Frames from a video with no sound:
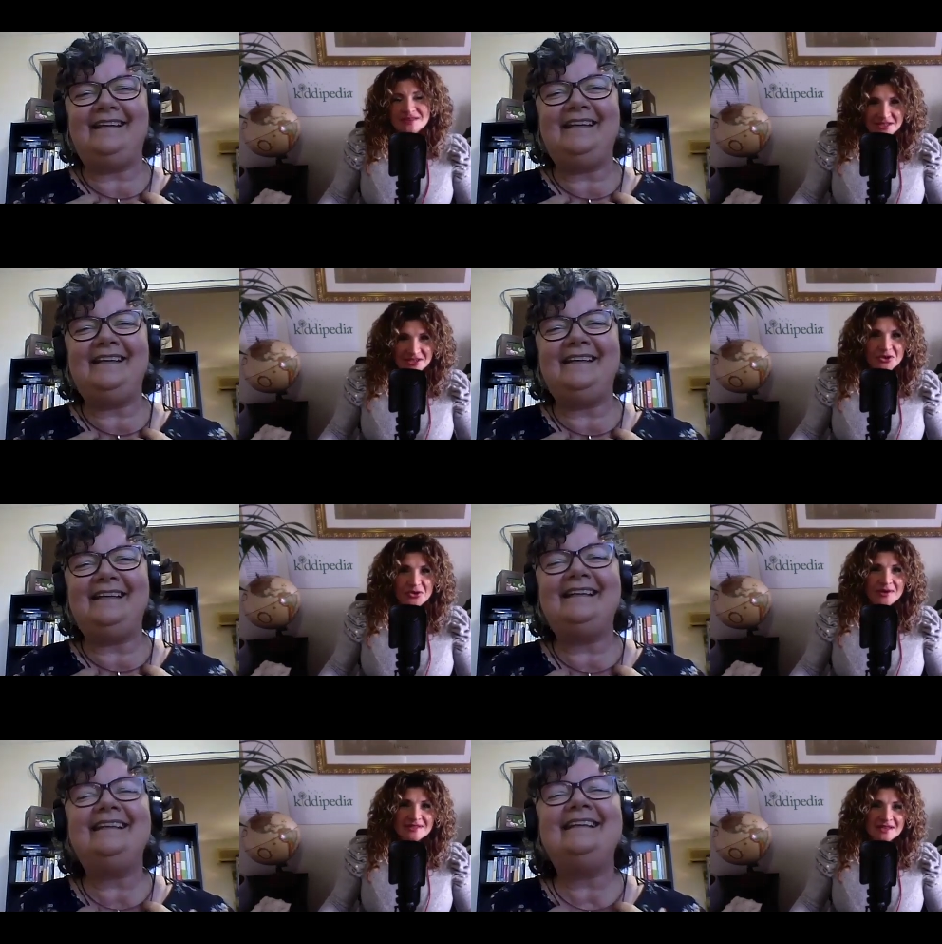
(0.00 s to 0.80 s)
Speaker 1: to
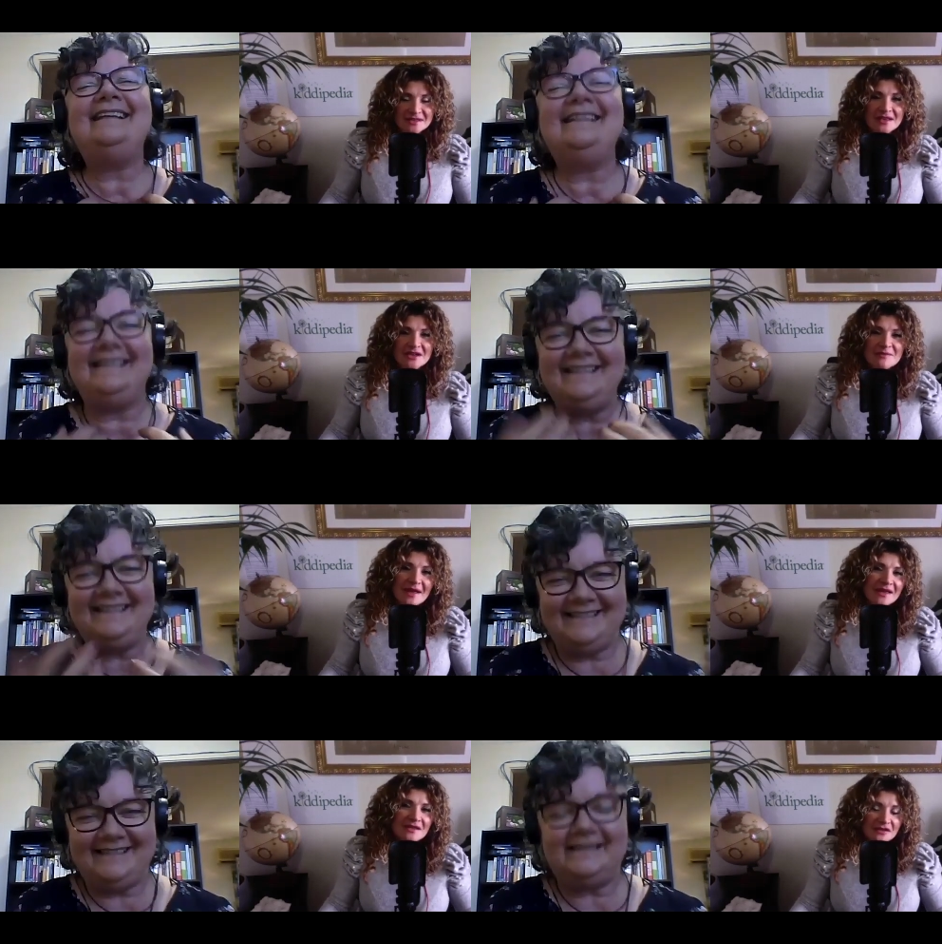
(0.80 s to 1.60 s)
you and is actually going to
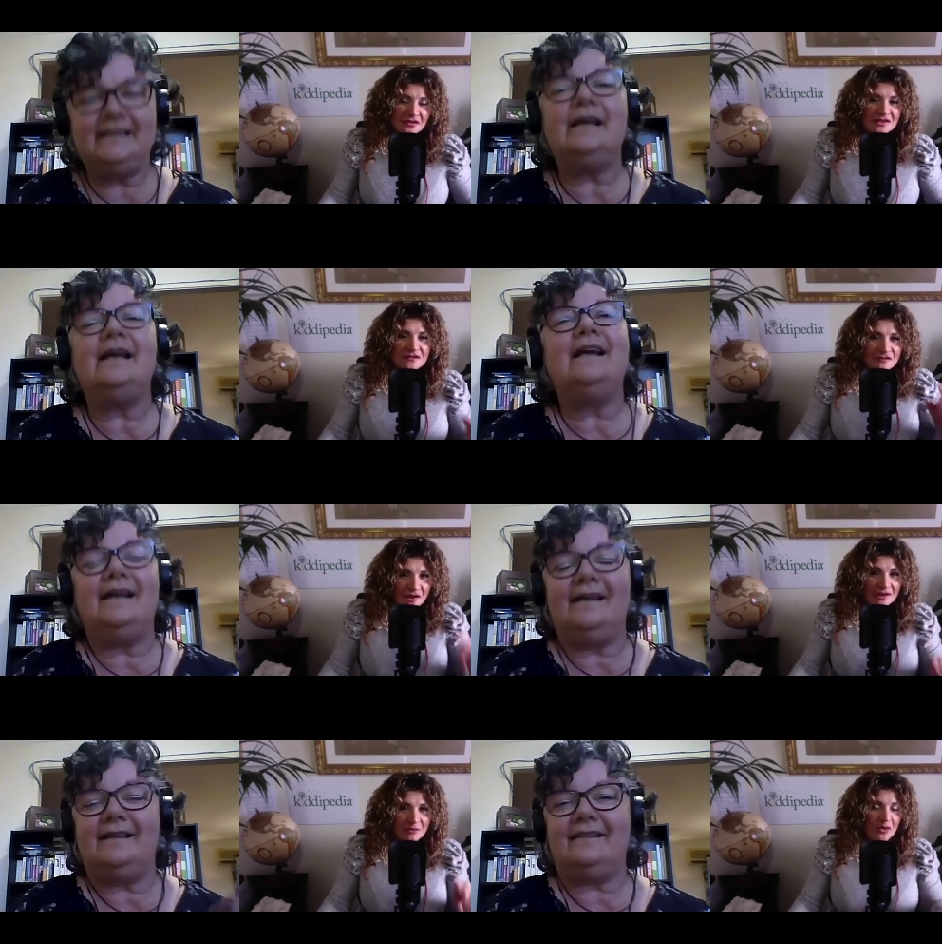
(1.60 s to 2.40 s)
make a difference.
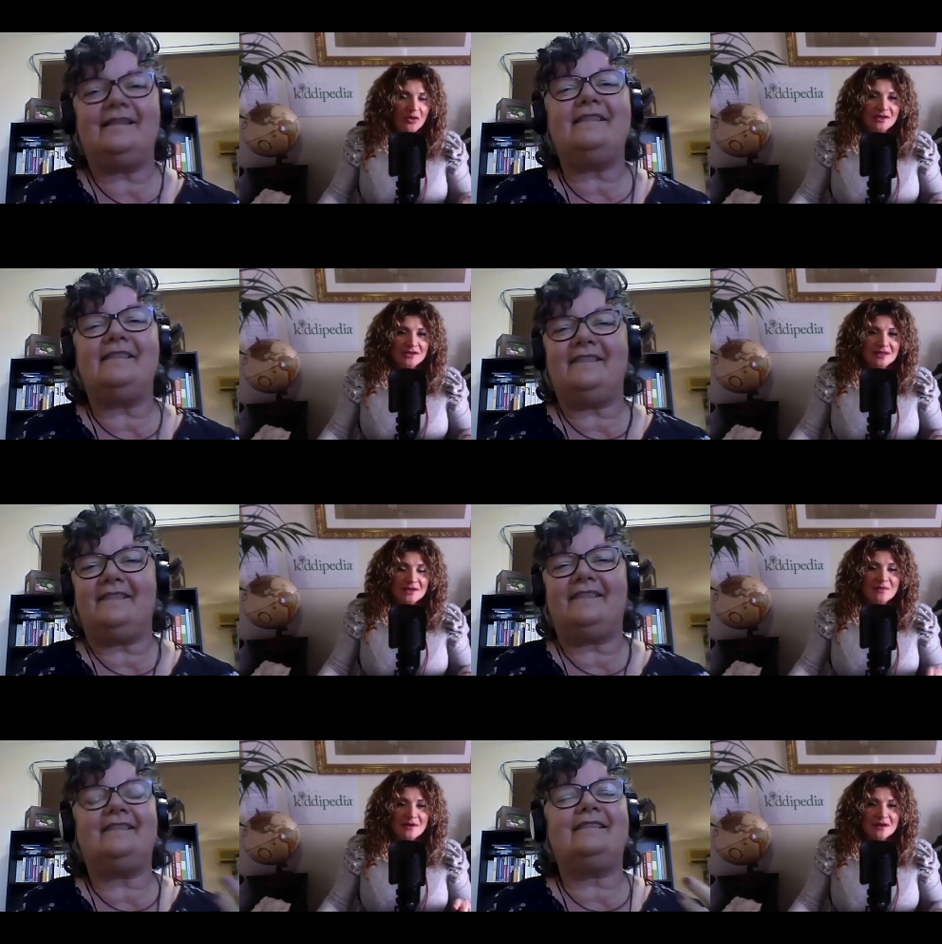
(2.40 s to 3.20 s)
Valid point,
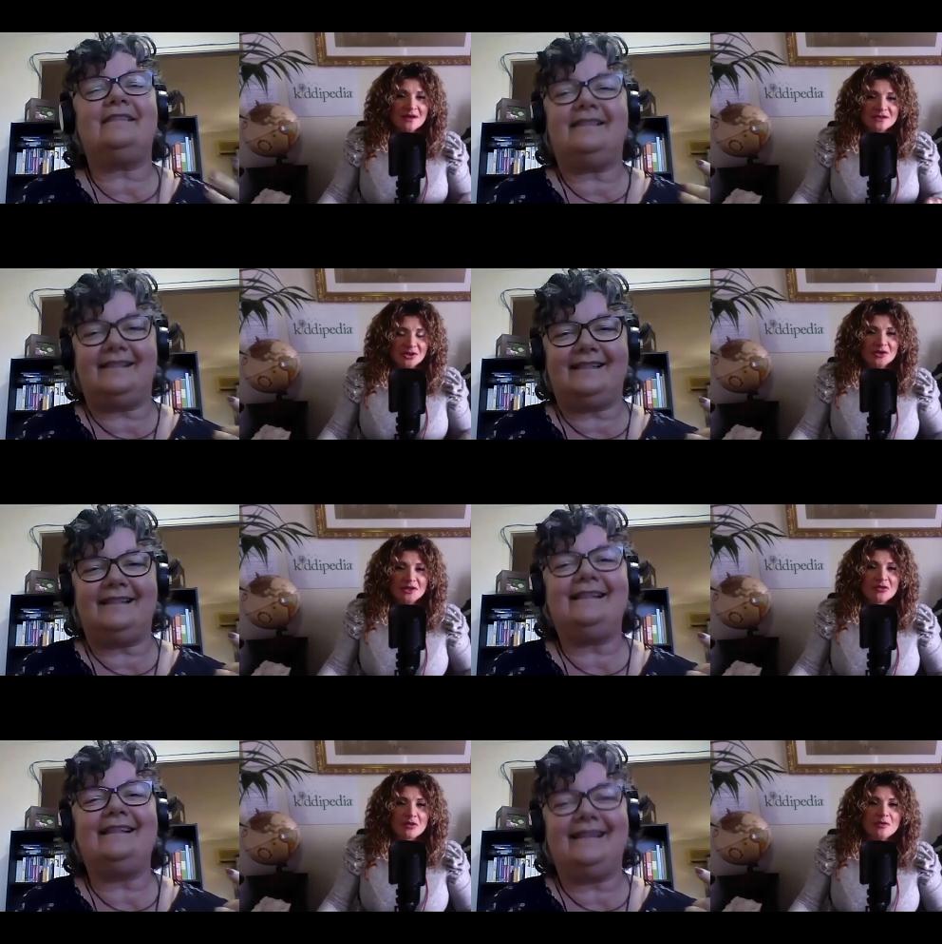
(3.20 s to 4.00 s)
Deb, and I totally
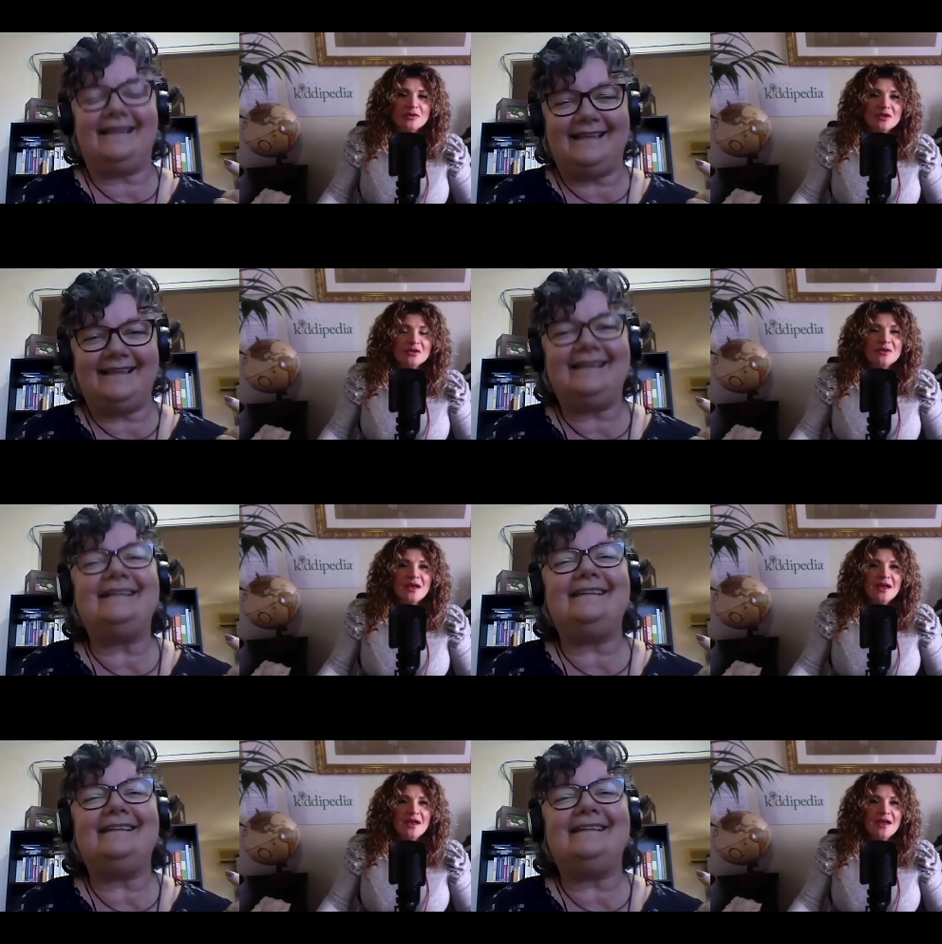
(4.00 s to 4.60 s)
agree with you.